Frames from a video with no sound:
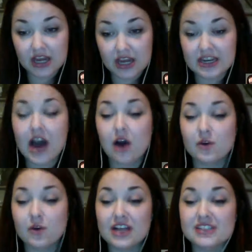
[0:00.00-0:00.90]
Now, we're
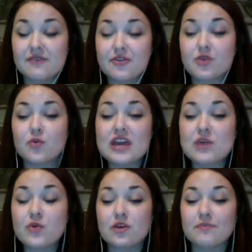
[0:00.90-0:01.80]
not done for the week.
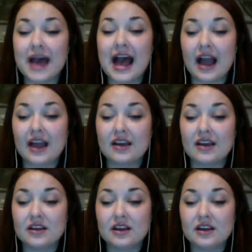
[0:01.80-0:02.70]
We are back
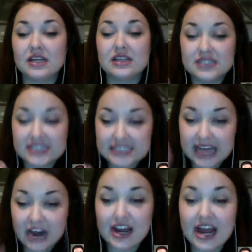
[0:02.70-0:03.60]

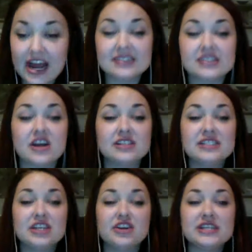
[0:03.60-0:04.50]
Saturday nights on
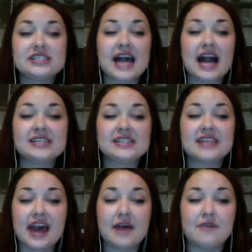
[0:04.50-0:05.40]
Sirius
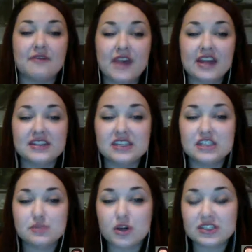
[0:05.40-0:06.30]
XM Fantasy
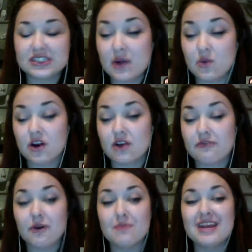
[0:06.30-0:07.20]
Sports Network
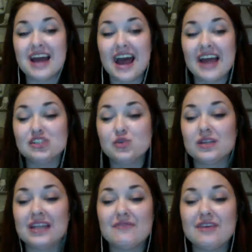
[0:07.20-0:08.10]
from 9 to
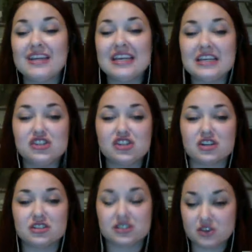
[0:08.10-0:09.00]
11
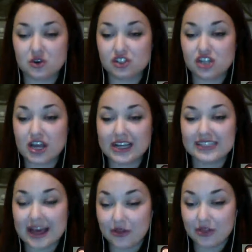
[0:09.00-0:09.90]
Eastern. So check us
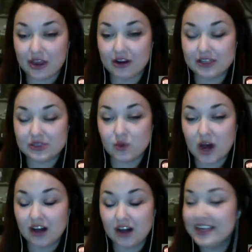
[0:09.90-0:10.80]
out there as
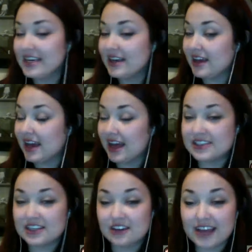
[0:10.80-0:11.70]
well.
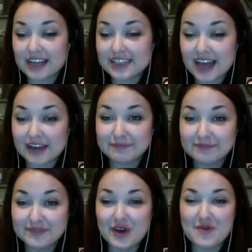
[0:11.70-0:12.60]
Until next time,
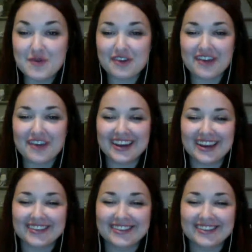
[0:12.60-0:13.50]
no more faking it.